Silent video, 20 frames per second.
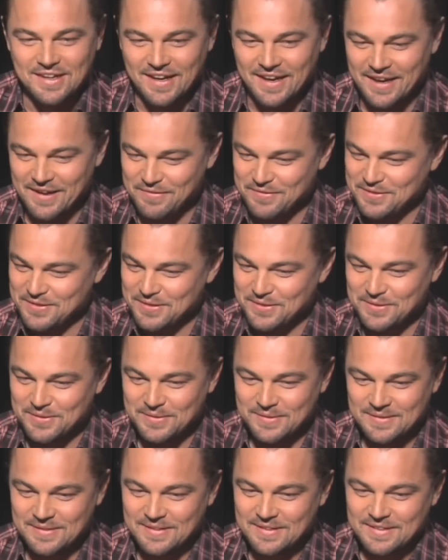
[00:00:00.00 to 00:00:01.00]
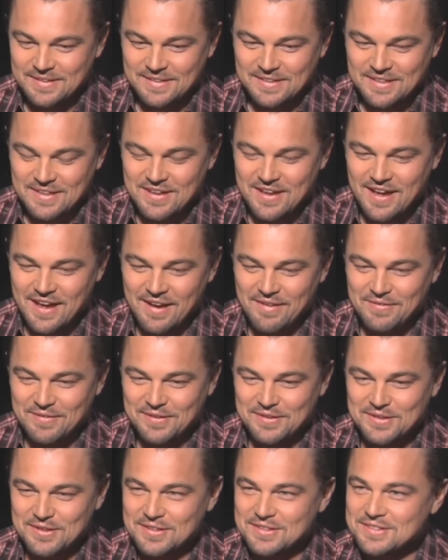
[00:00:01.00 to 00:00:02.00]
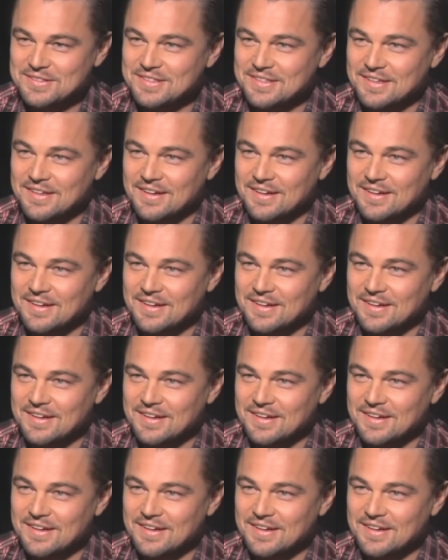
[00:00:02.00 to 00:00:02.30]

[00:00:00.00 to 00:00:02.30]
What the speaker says: and you have to just,